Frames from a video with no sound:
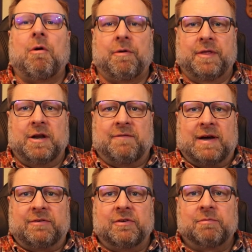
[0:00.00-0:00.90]
all the
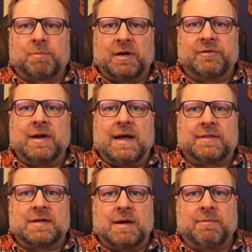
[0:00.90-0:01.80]
devices present
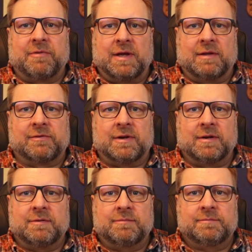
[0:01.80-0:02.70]
at the time of the incident.